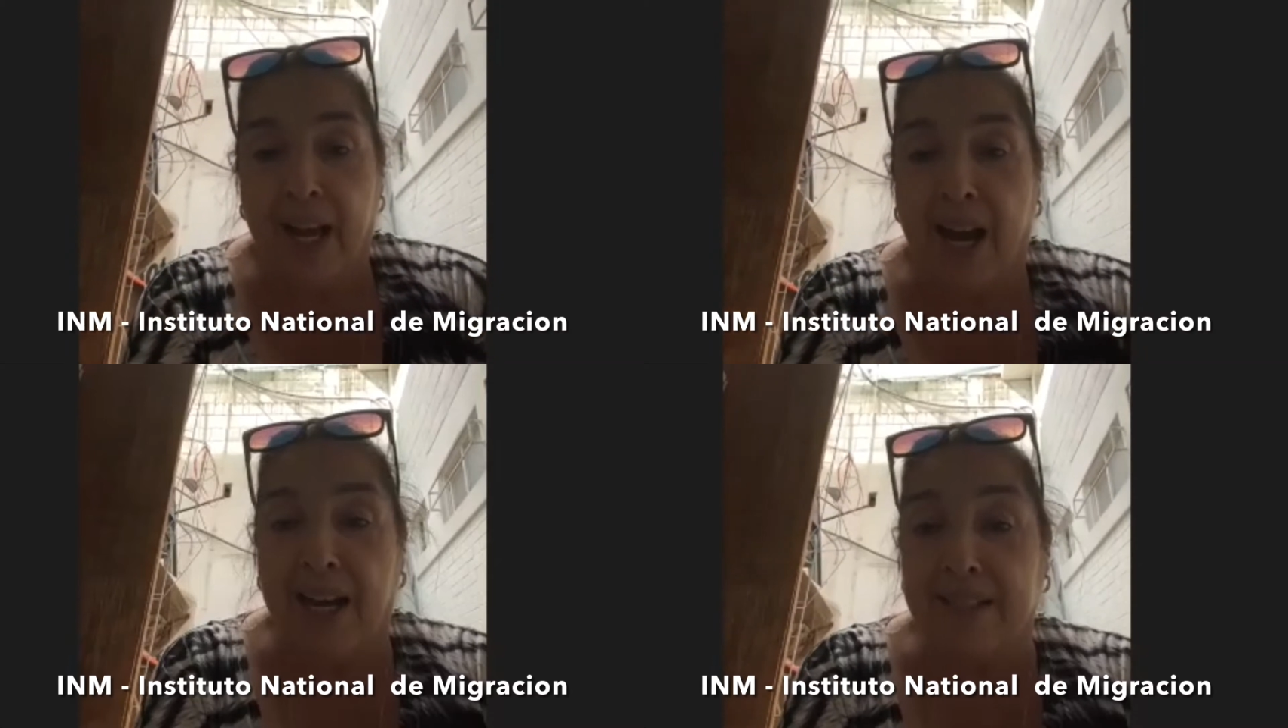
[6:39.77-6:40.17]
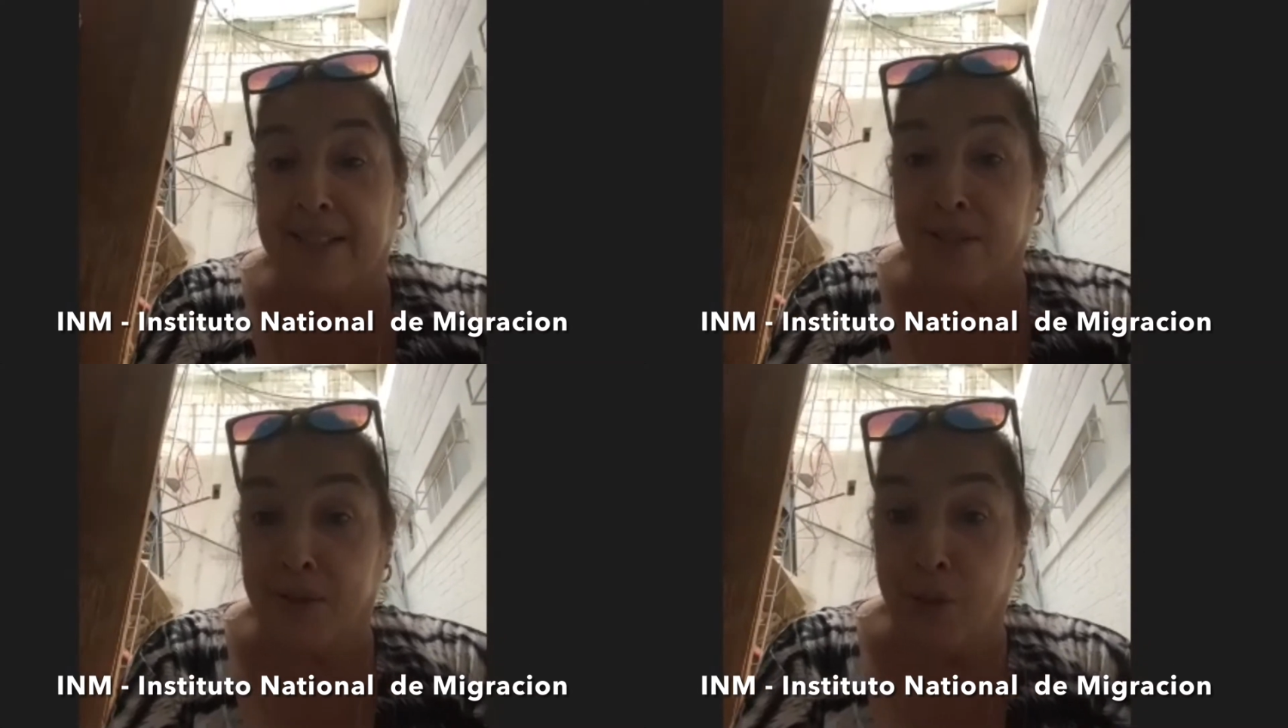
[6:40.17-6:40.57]
I
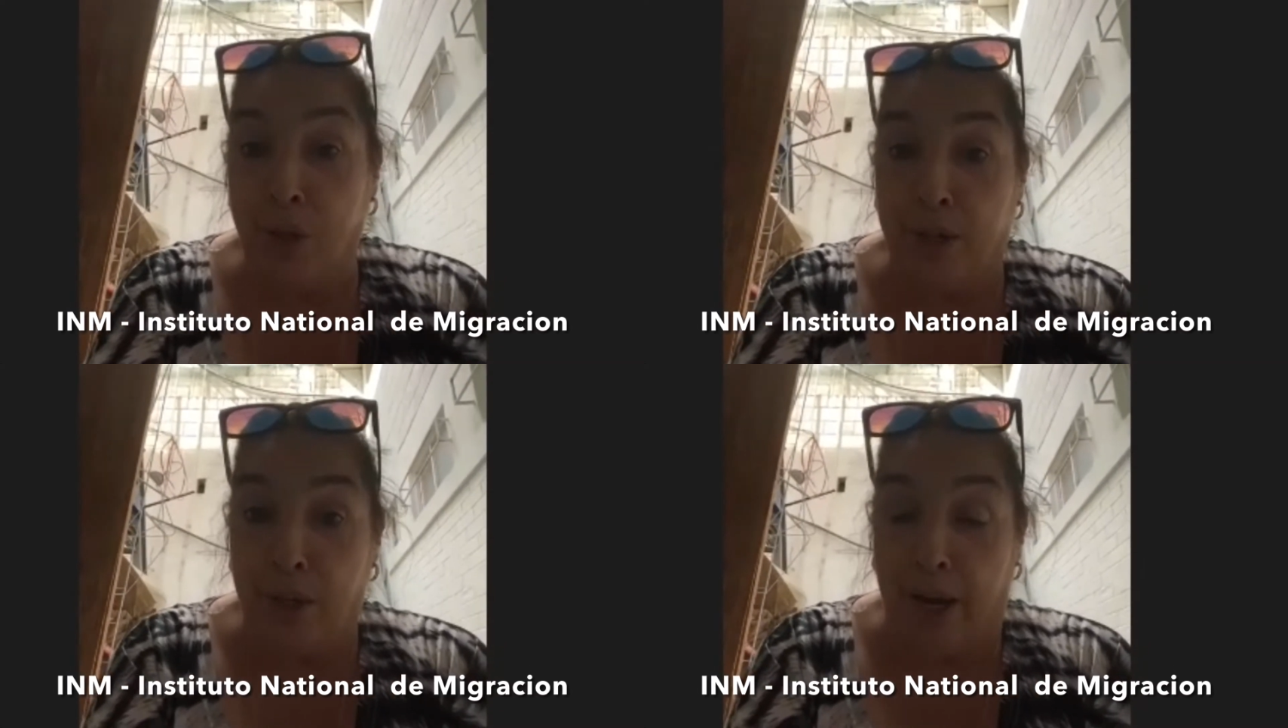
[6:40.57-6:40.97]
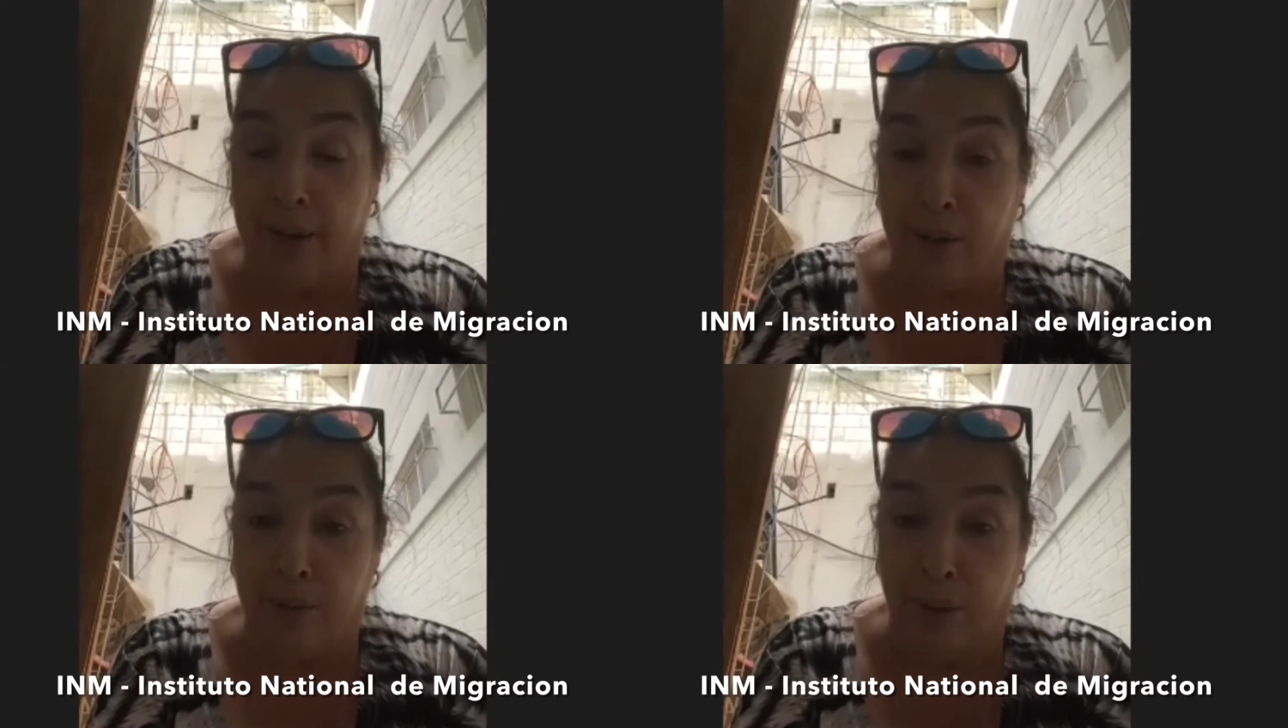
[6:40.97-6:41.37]
says, are
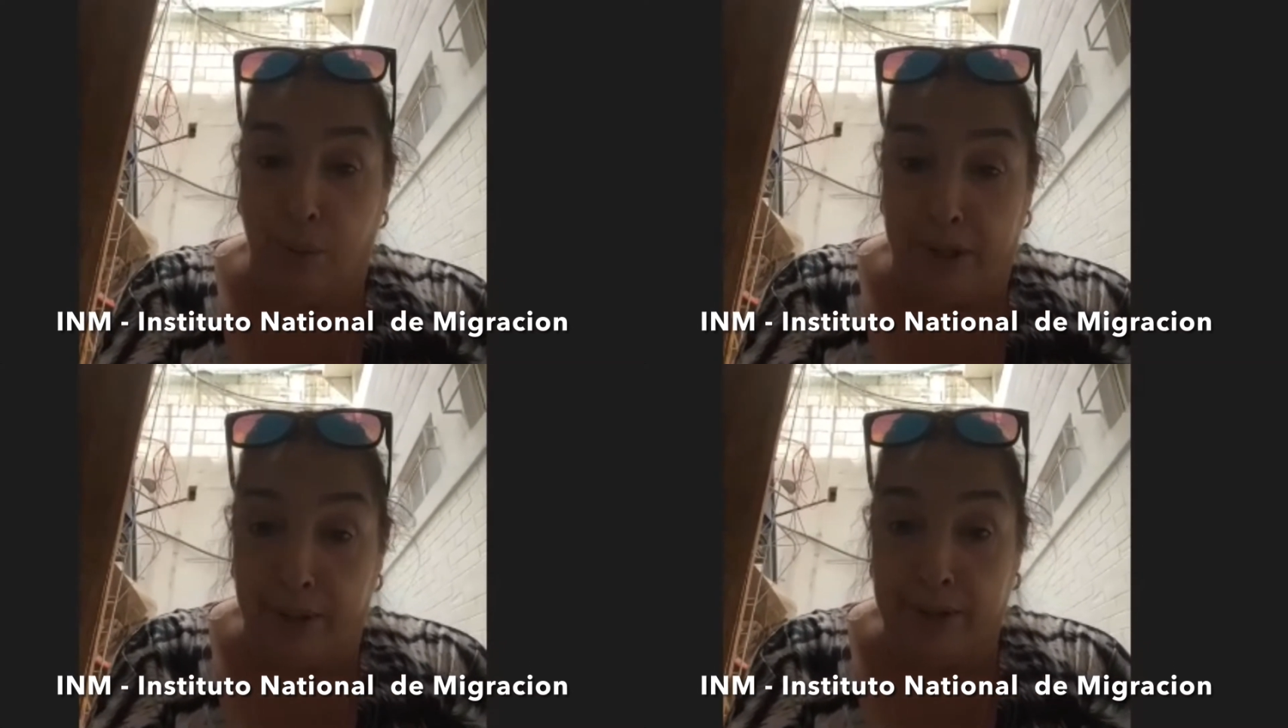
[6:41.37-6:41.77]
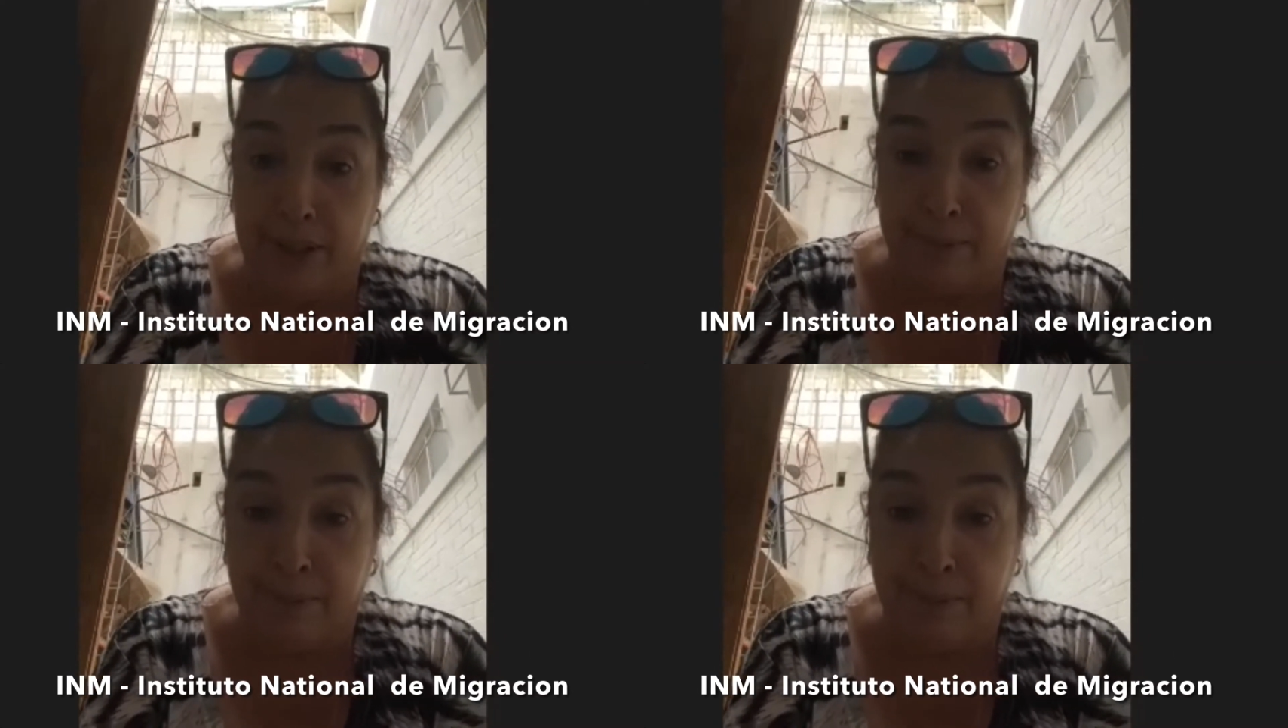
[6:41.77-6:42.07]
you aware that